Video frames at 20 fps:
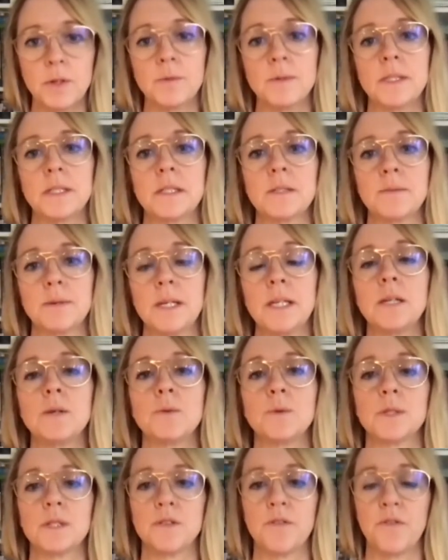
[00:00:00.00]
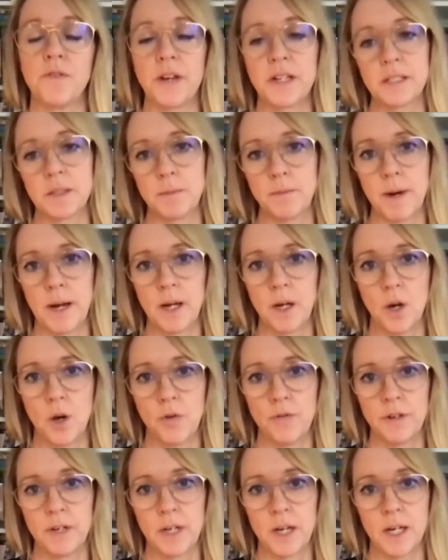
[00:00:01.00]
when Sweden was affected by
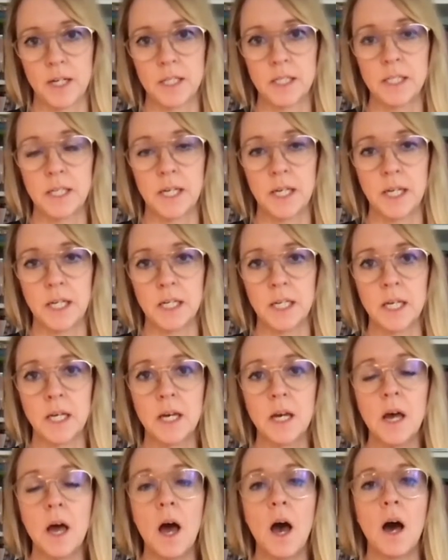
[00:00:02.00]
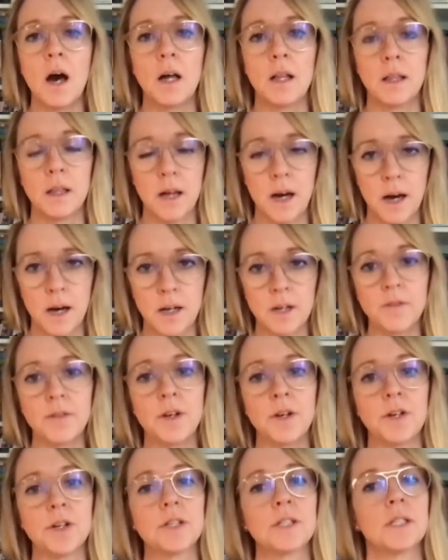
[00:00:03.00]
COVID-19, a lot of the
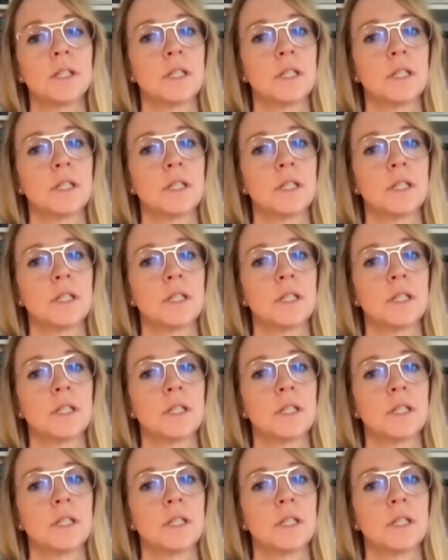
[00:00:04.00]
nursing